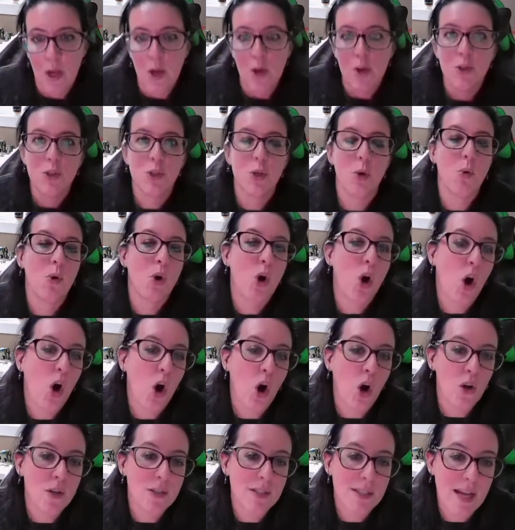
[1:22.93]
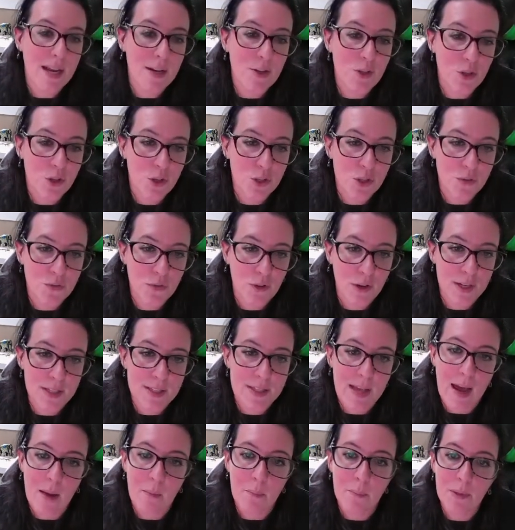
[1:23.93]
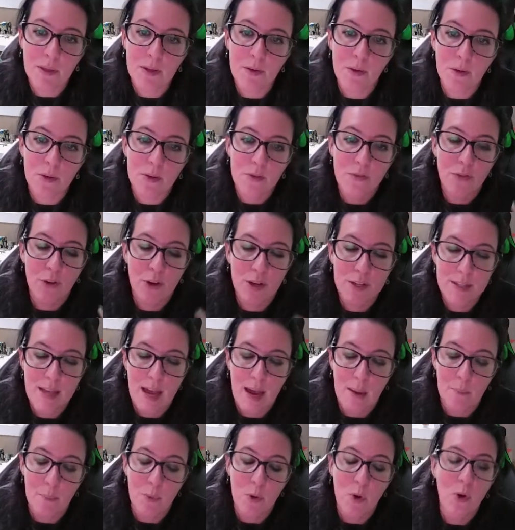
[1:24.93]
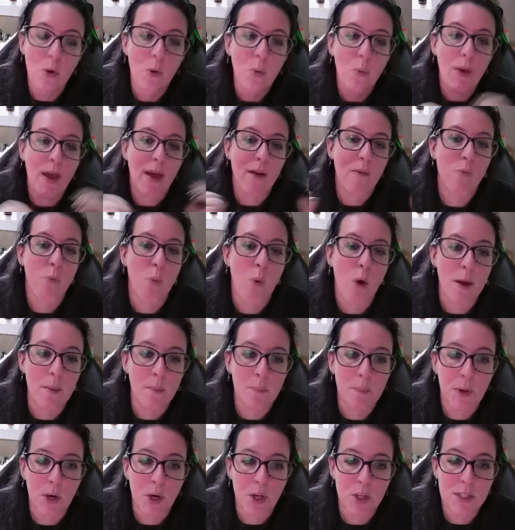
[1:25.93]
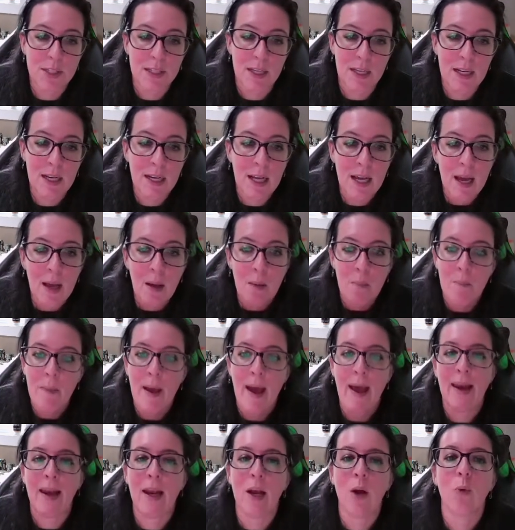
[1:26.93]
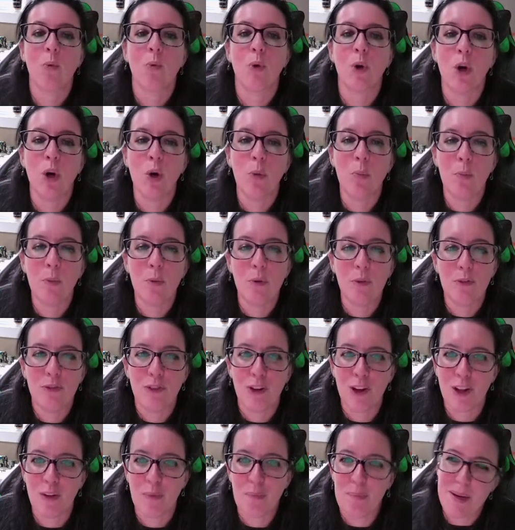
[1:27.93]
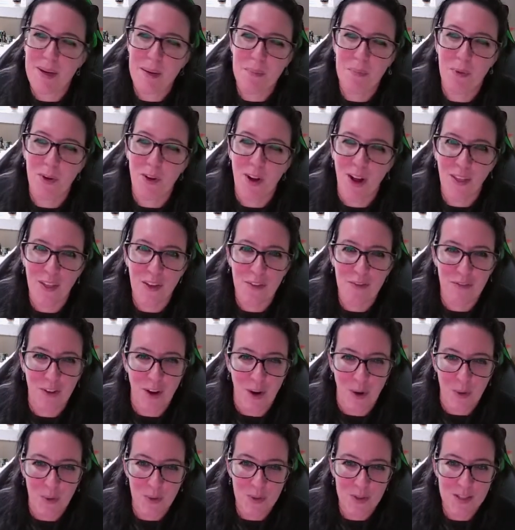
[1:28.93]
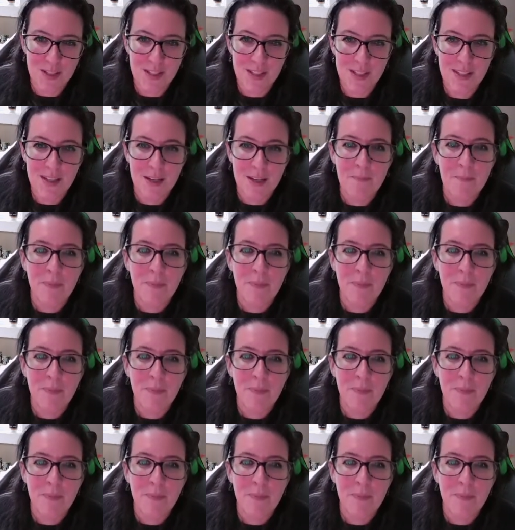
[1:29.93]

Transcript: So call centers, for example, we have one person manning a room full of people on the phones.